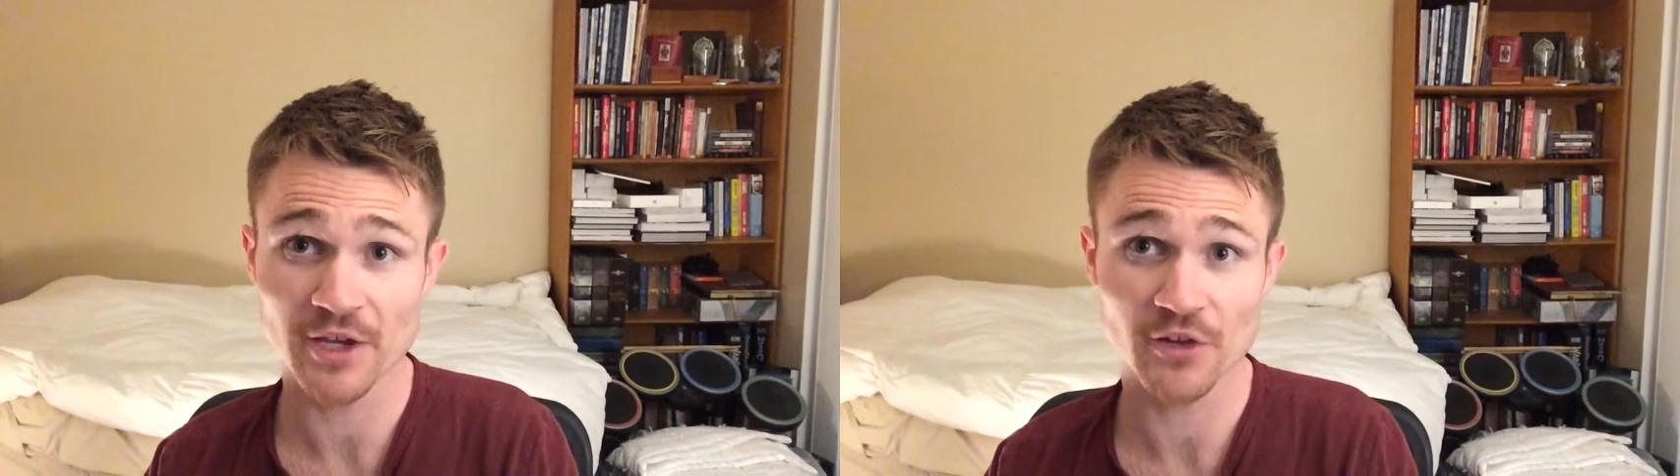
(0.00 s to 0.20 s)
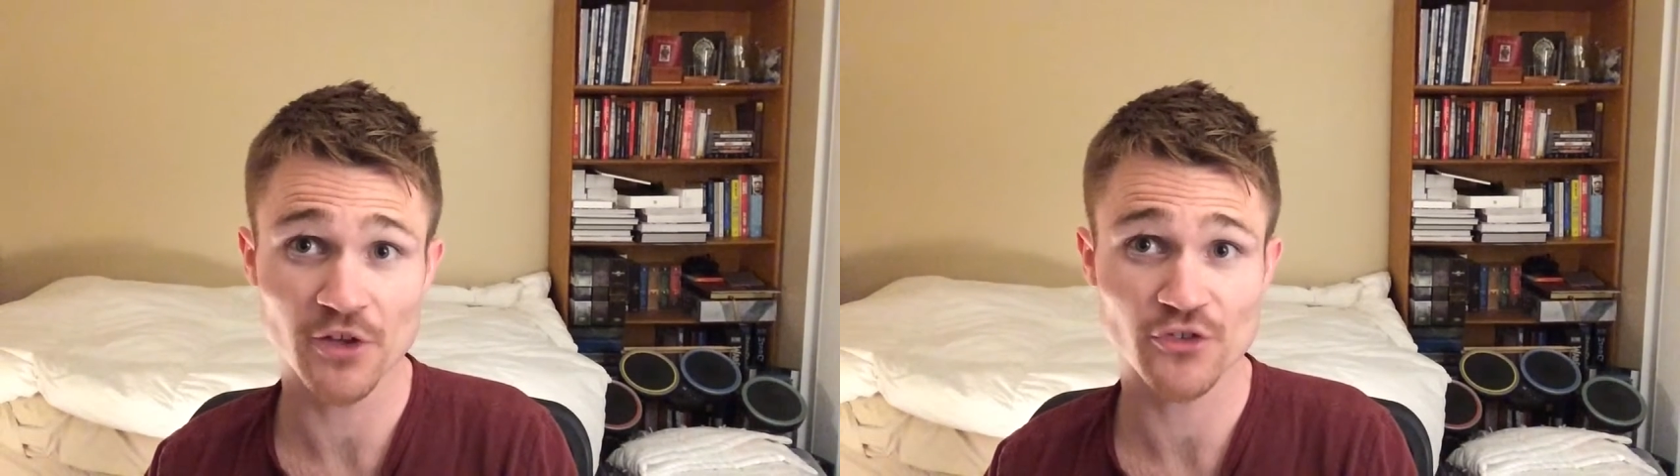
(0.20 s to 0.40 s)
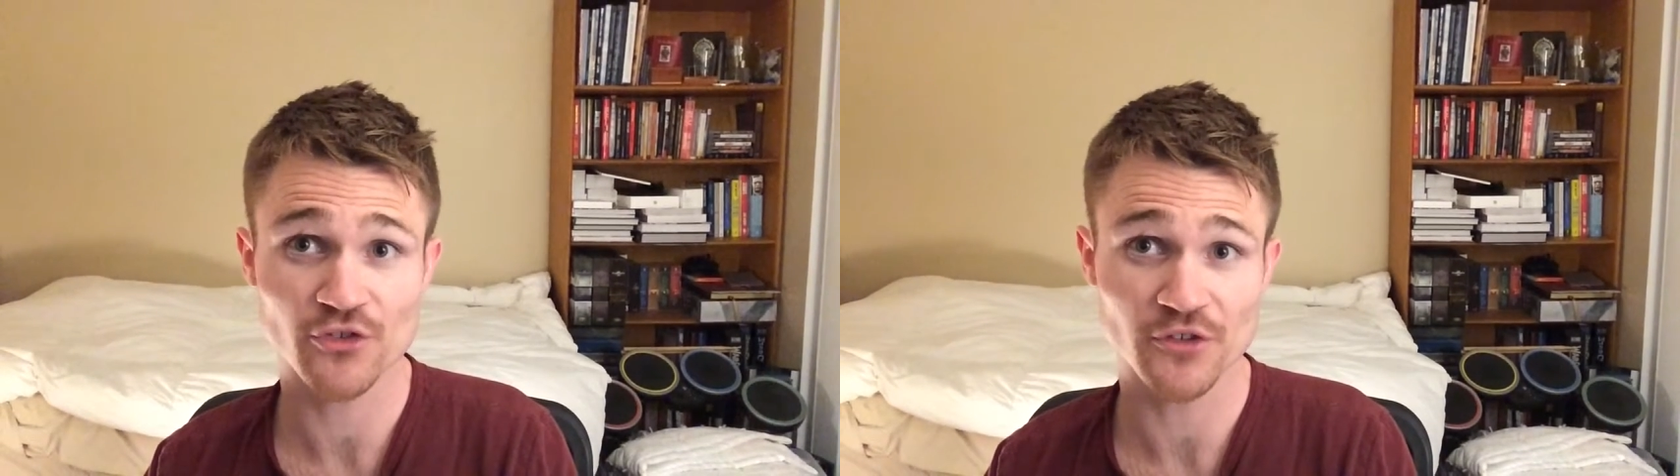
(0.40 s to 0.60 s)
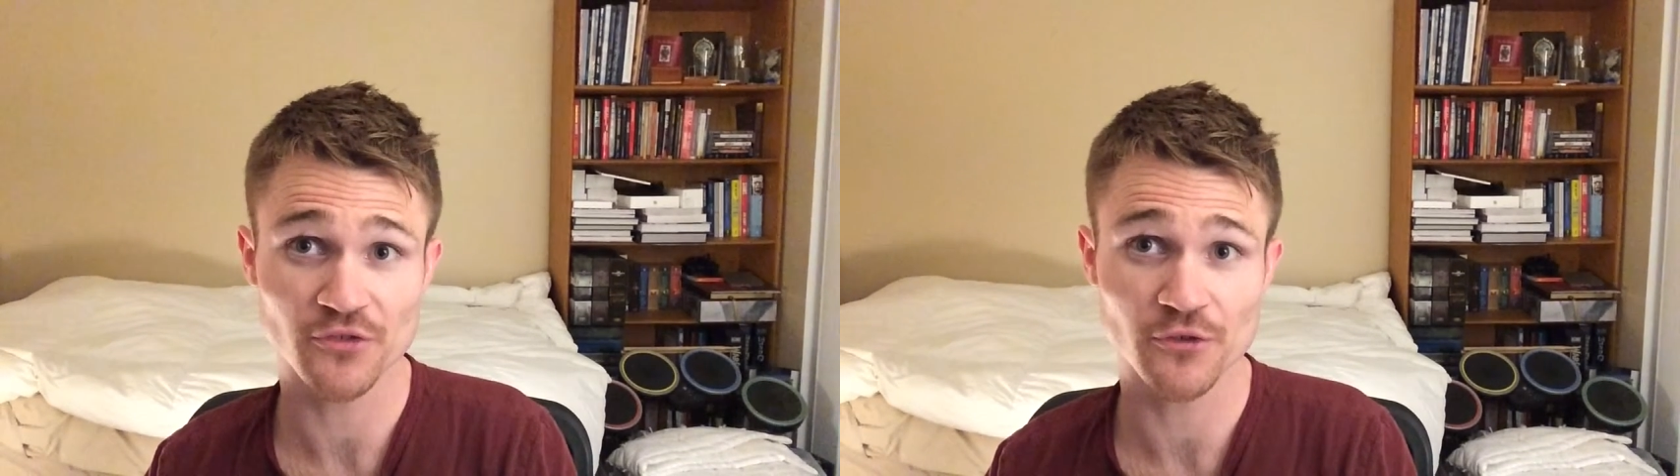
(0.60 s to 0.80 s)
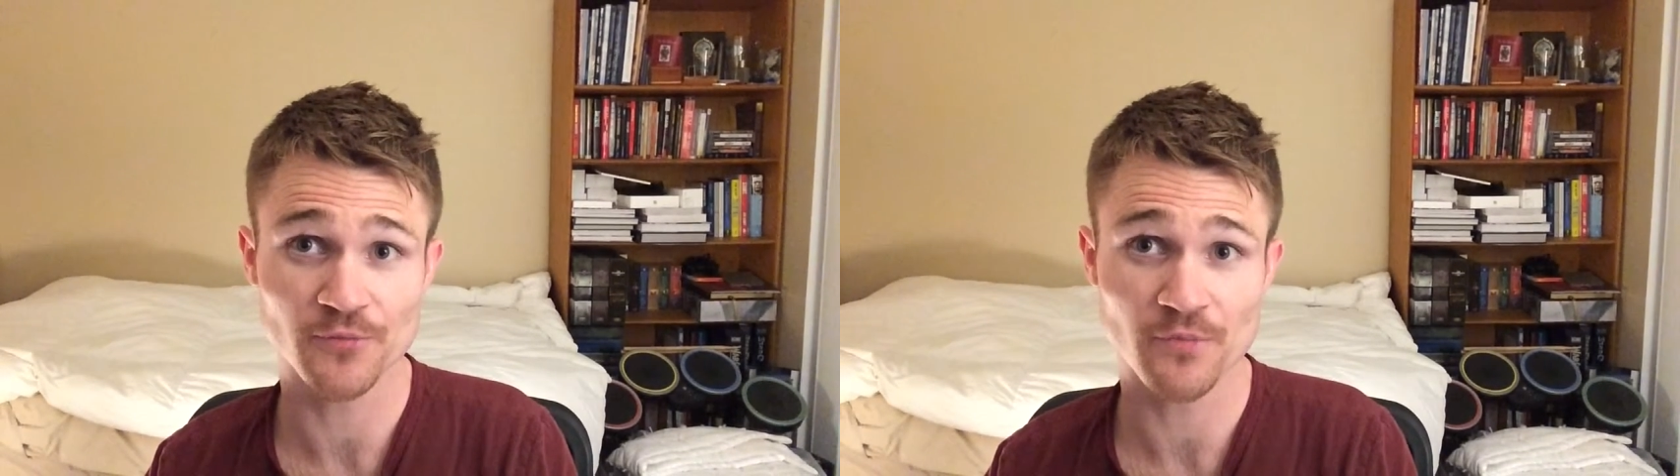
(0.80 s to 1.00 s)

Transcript: it less stressful.